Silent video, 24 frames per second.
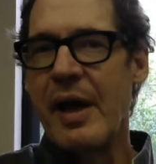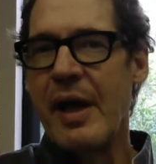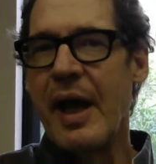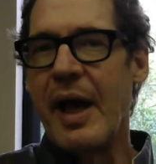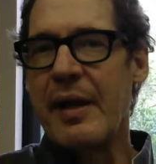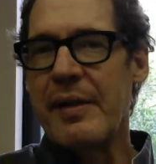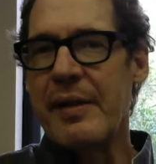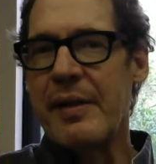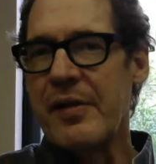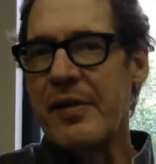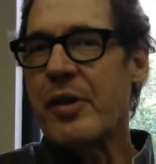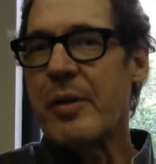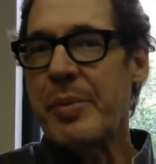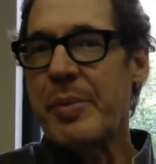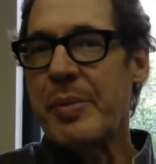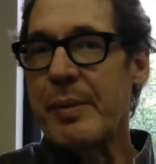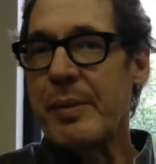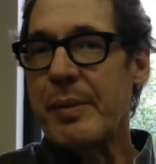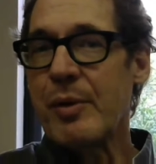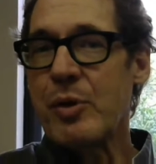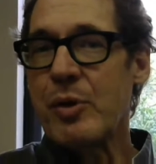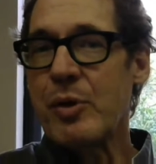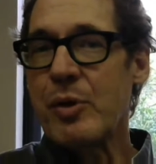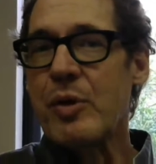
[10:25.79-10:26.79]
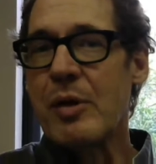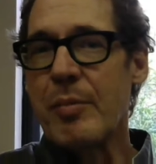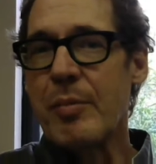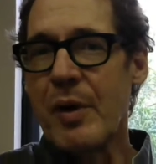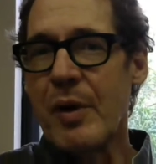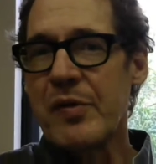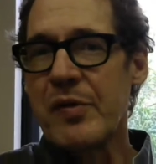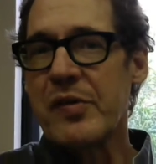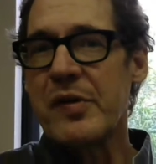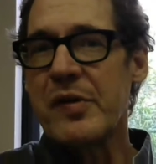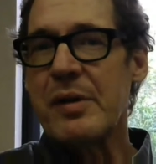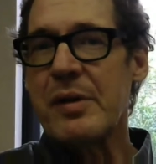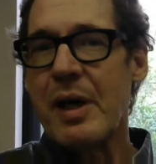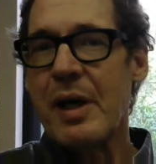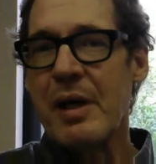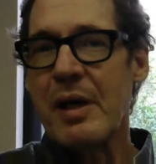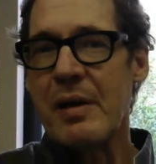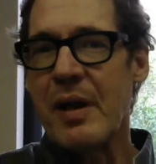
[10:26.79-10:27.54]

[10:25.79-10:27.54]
and these are the people who are most